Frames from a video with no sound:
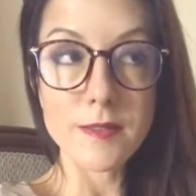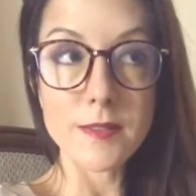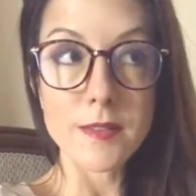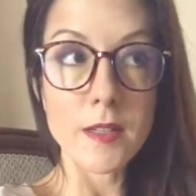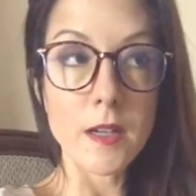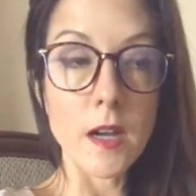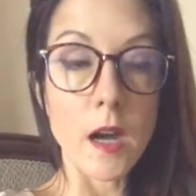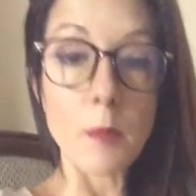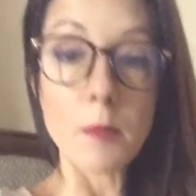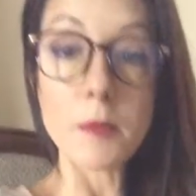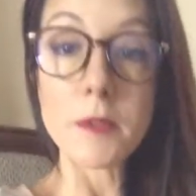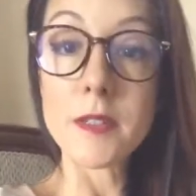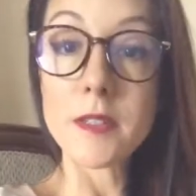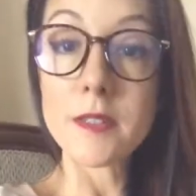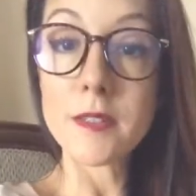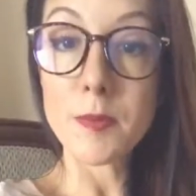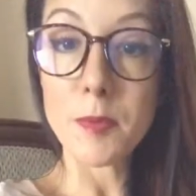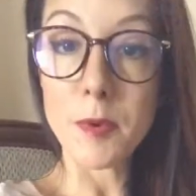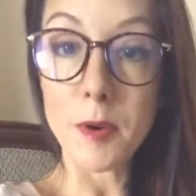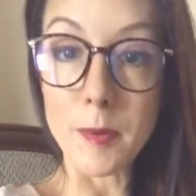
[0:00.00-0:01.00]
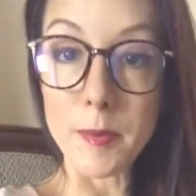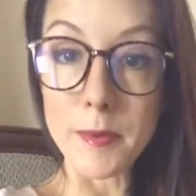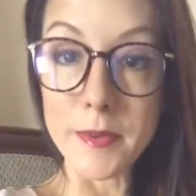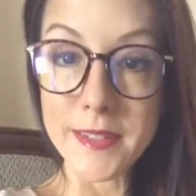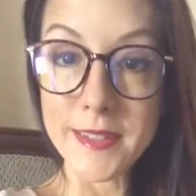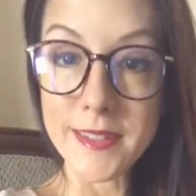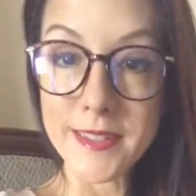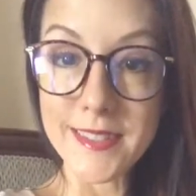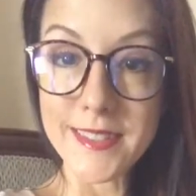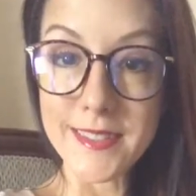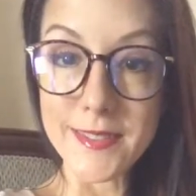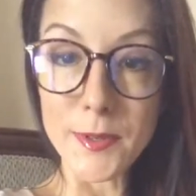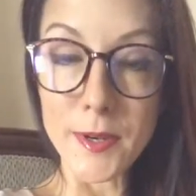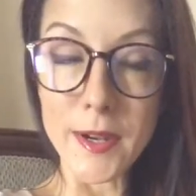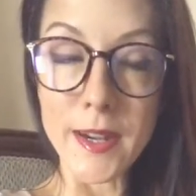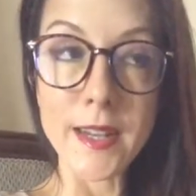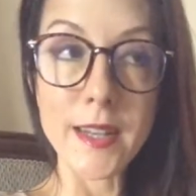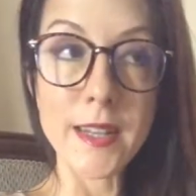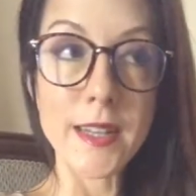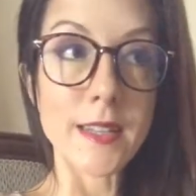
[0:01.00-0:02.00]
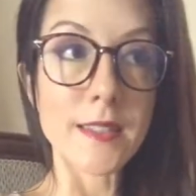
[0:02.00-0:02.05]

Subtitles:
accomplishes the purpose, right?